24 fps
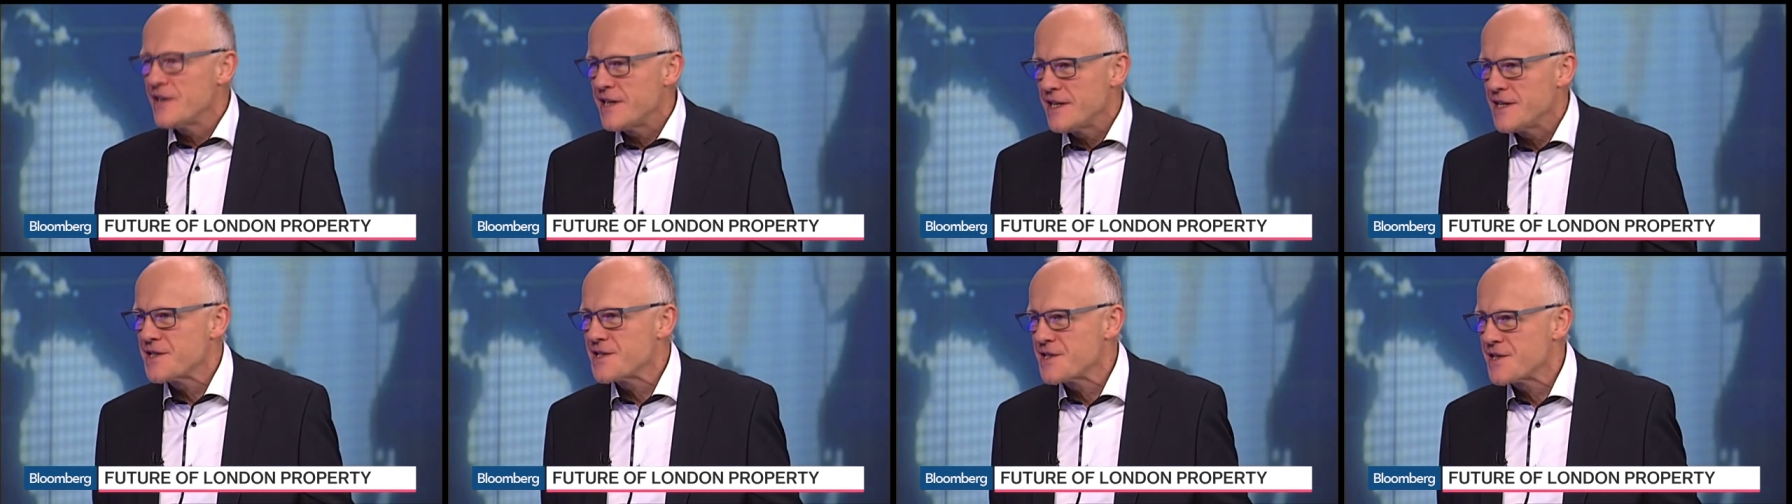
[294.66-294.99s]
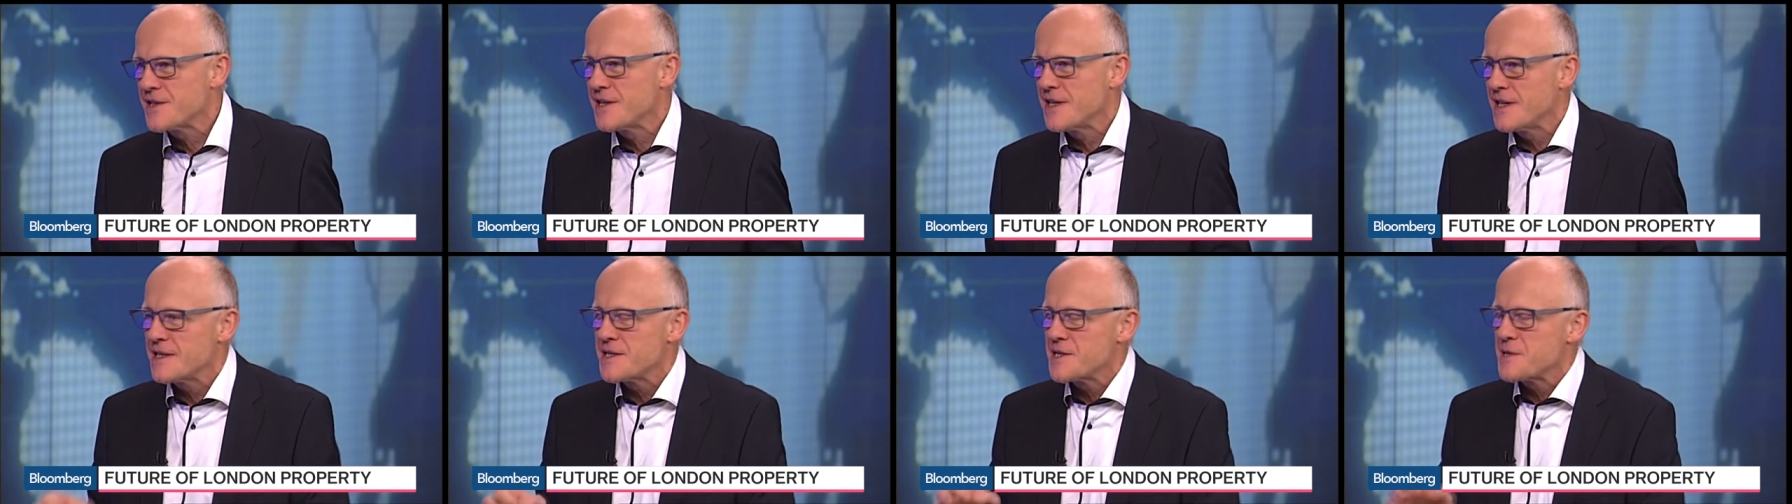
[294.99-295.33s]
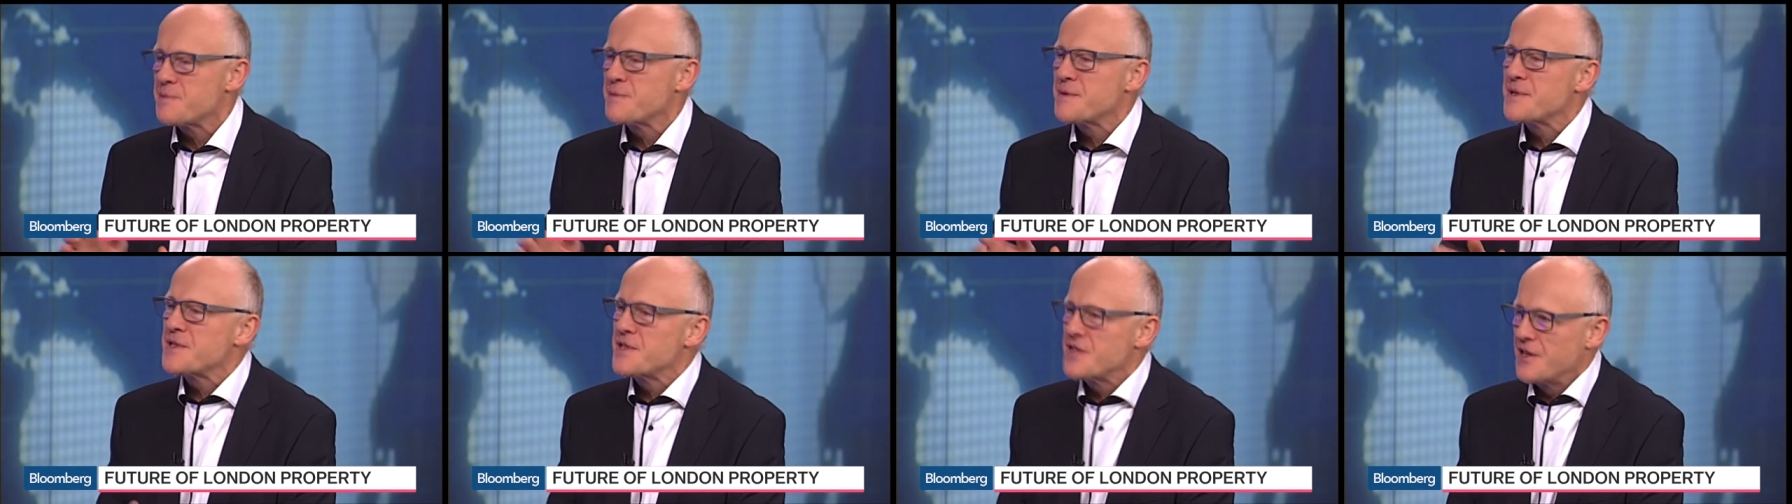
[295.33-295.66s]
answer that
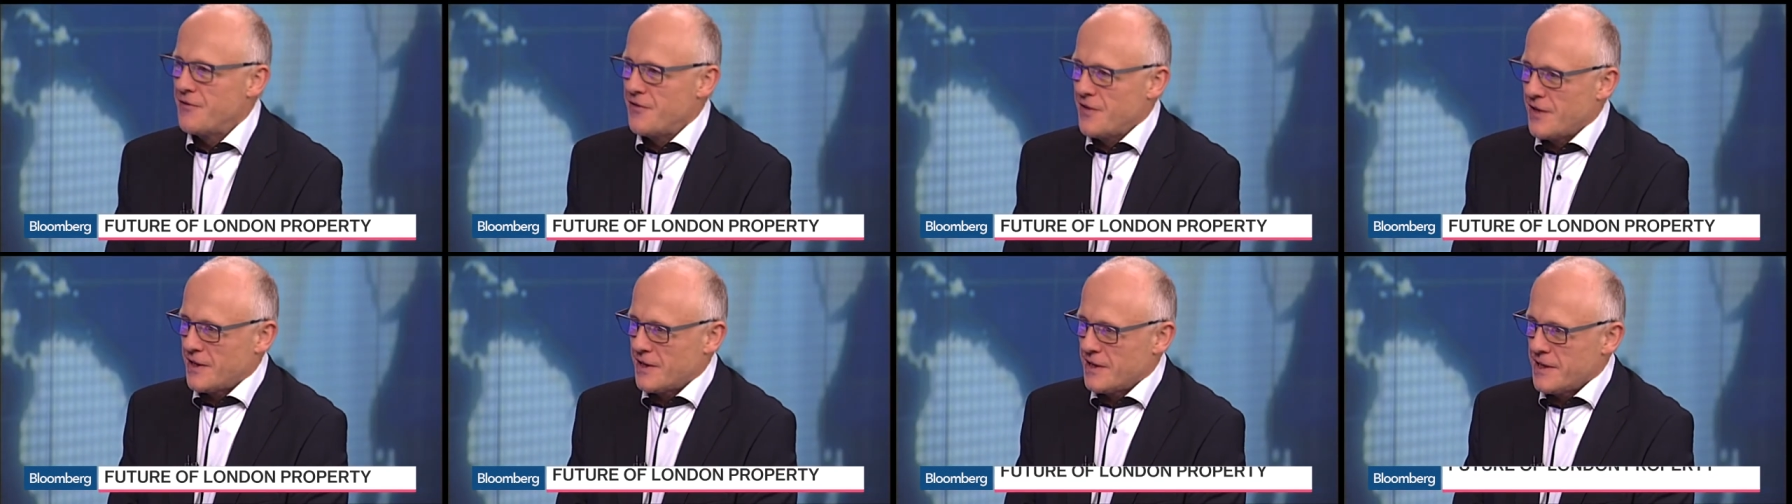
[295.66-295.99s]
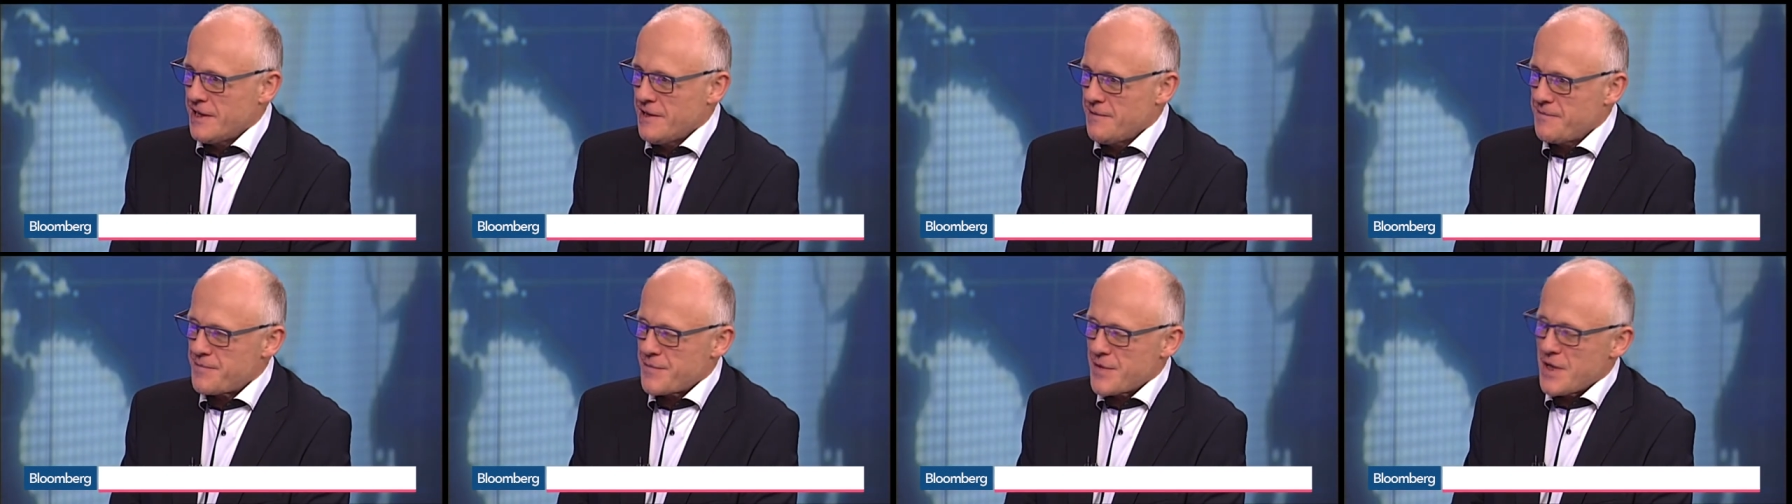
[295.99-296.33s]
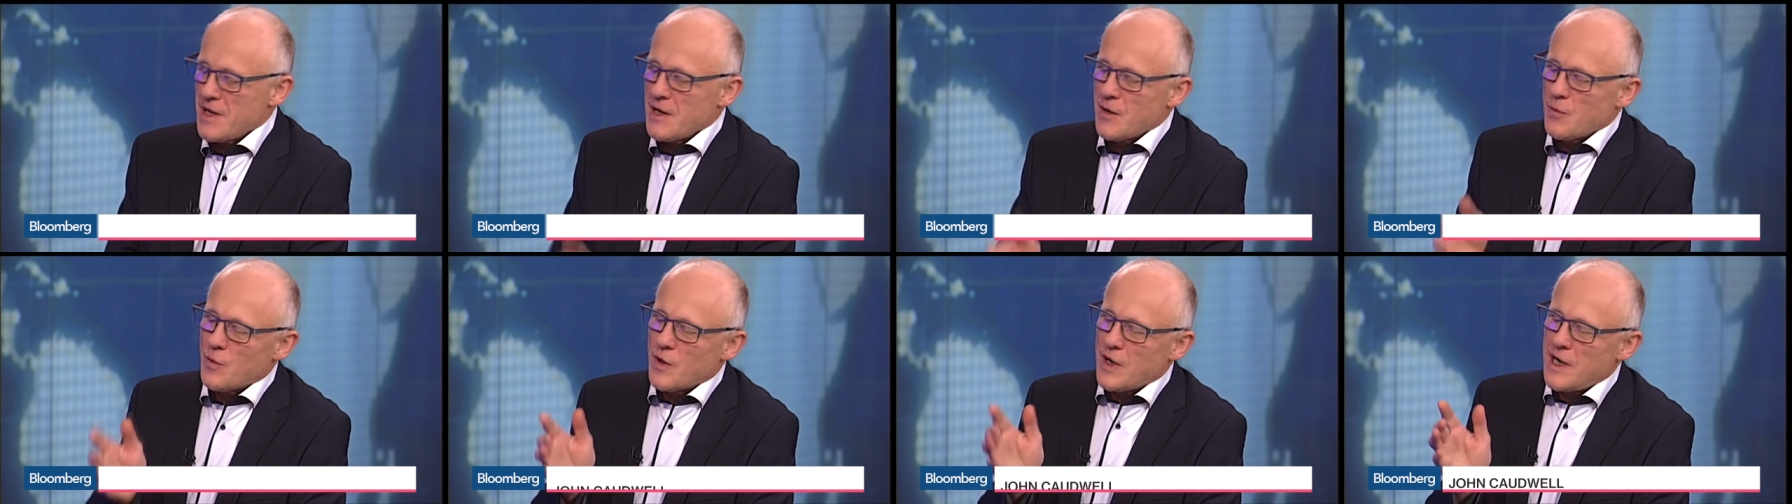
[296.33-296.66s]
specifically.
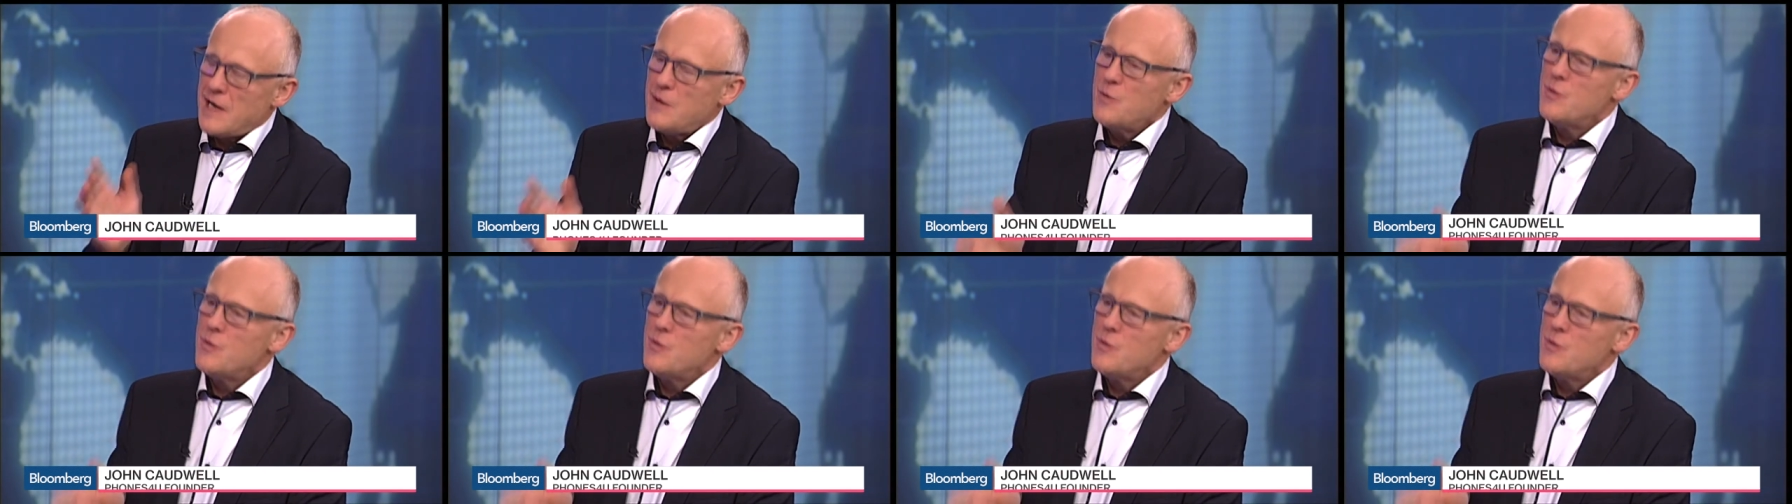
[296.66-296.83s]
What I